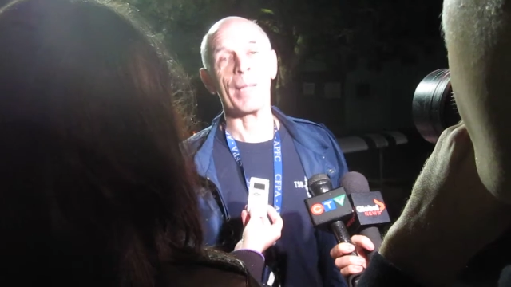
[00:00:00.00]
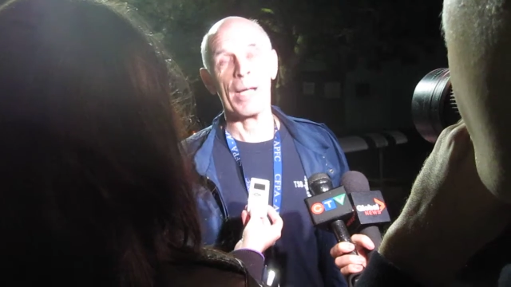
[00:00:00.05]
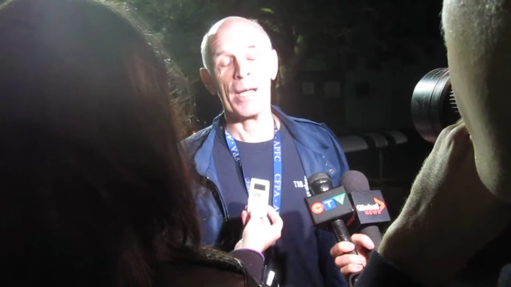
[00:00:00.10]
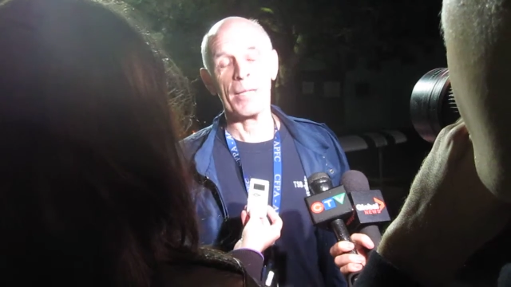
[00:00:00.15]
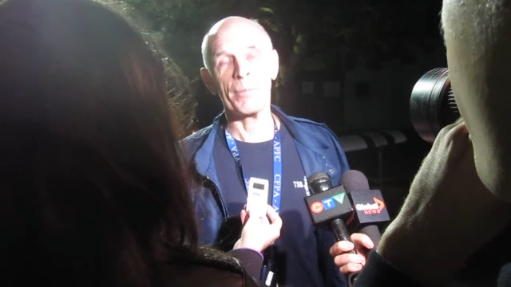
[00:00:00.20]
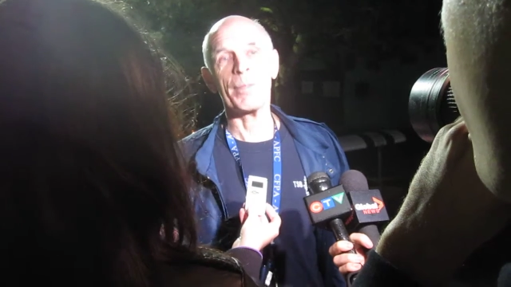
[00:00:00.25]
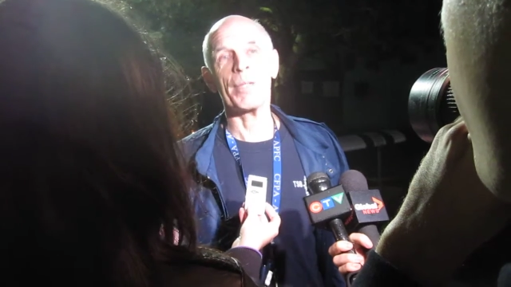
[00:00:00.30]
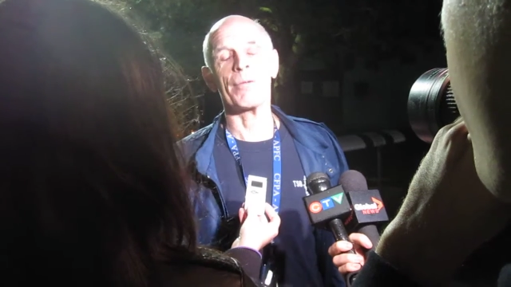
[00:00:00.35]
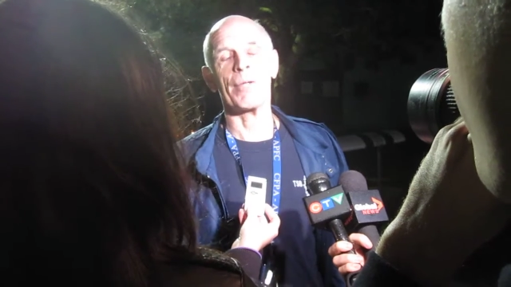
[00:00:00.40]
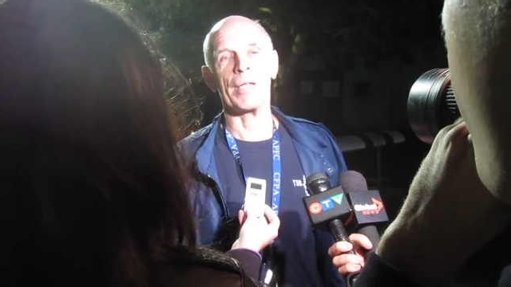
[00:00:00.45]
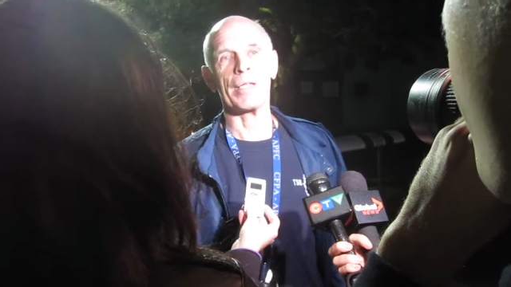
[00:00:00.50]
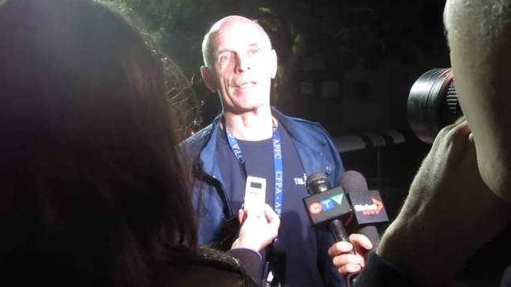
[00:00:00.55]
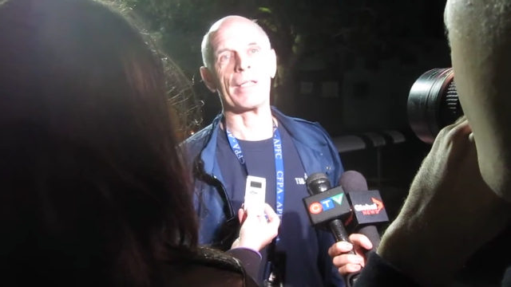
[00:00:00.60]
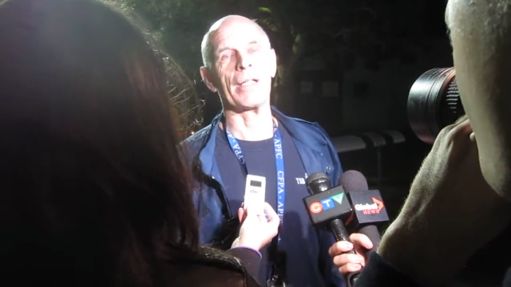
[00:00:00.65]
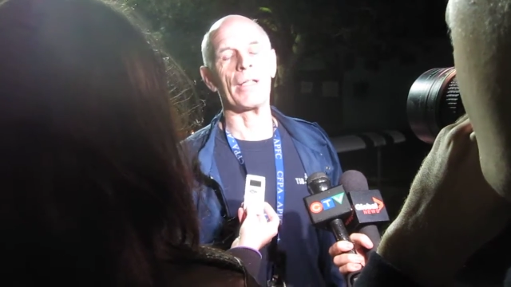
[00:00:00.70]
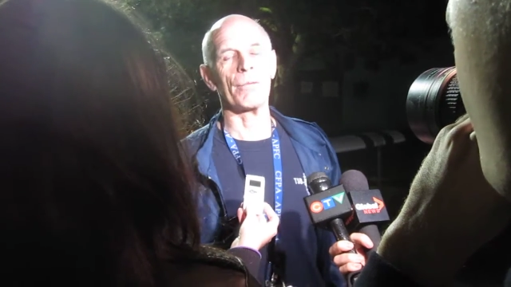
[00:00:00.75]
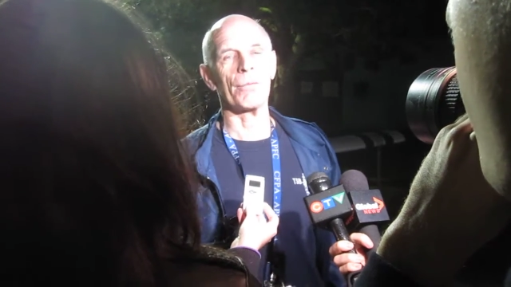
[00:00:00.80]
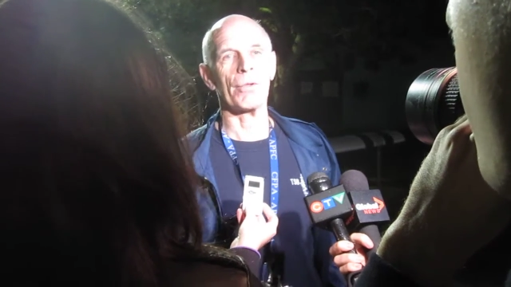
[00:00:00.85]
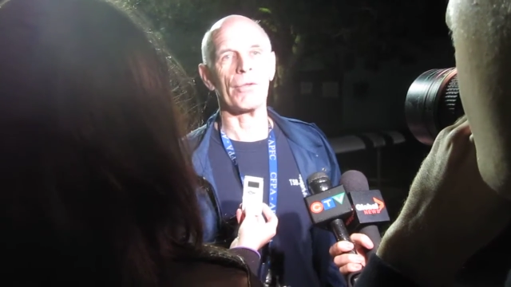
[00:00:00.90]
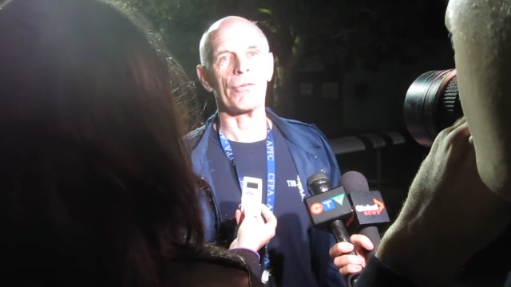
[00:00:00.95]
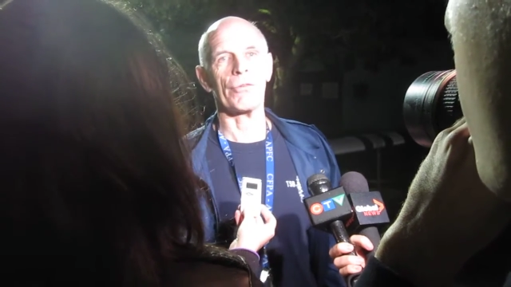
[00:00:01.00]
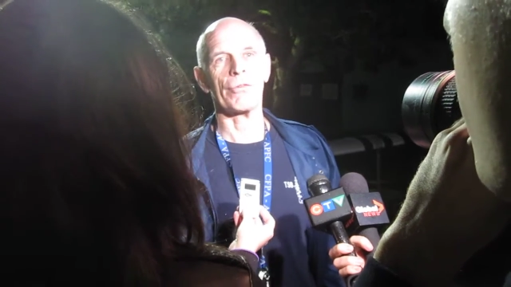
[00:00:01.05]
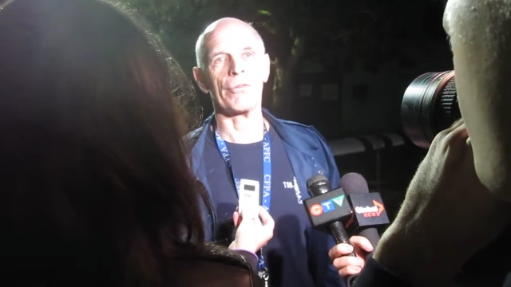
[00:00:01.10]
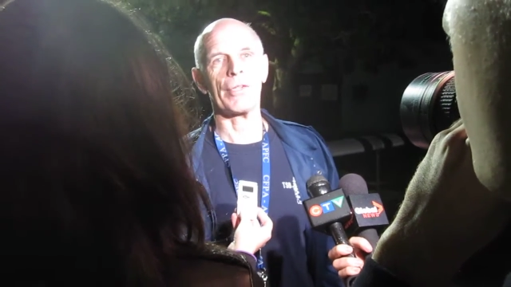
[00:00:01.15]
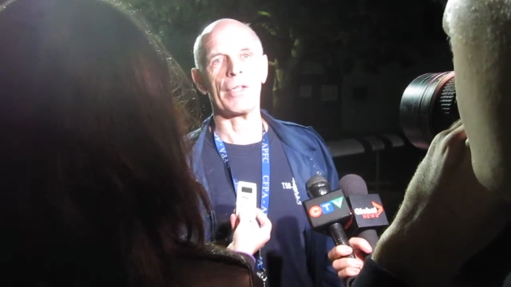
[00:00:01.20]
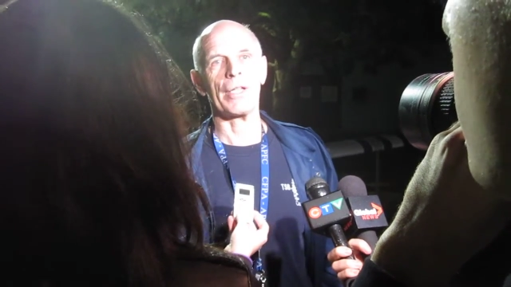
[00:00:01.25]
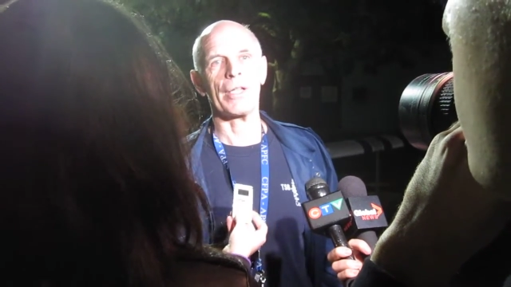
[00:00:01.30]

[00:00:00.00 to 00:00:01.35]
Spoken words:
behind me right now was